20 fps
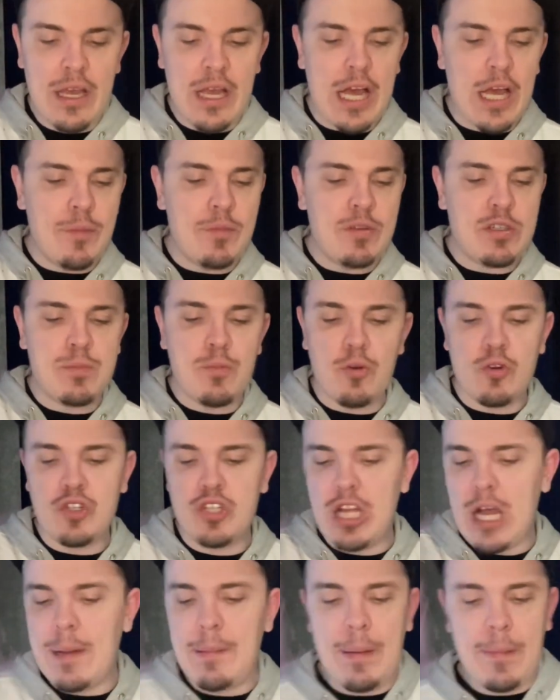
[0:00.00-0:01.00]
how much more
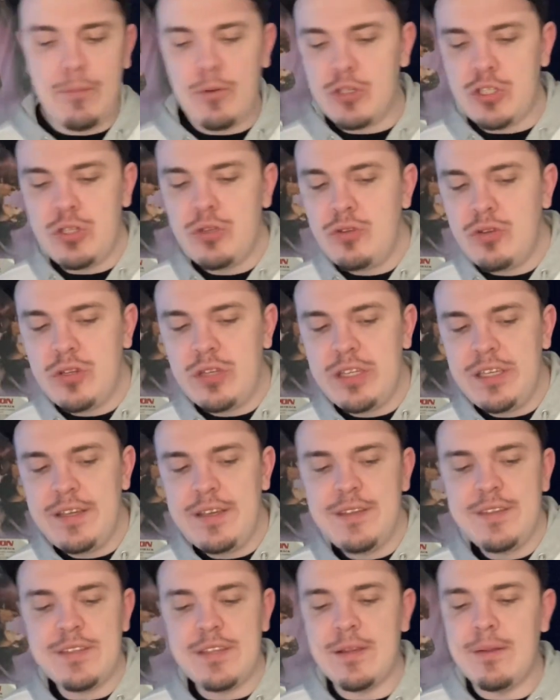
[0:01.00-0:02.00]
job
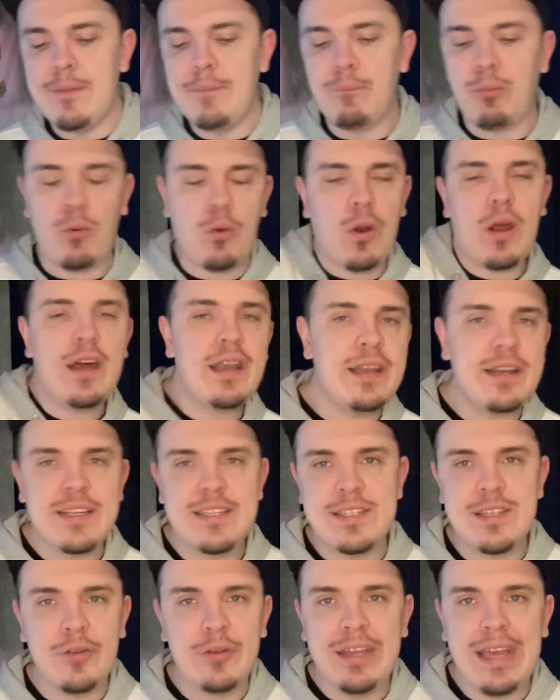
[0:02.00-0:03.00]
opportunities and products
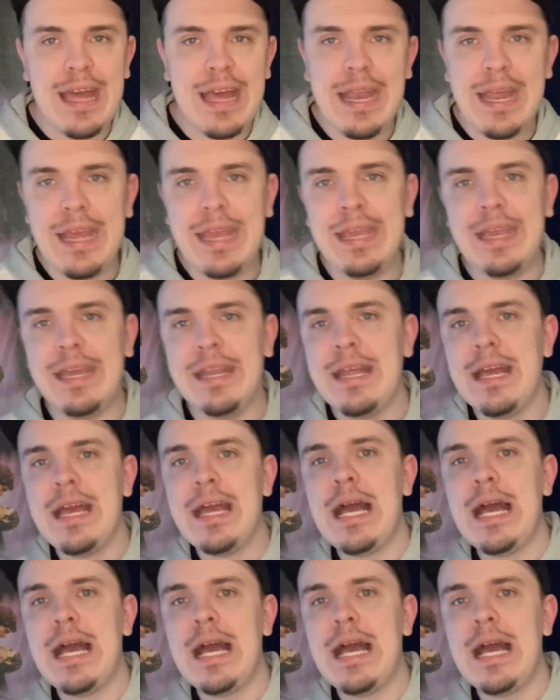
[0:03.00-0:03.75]
they're getting and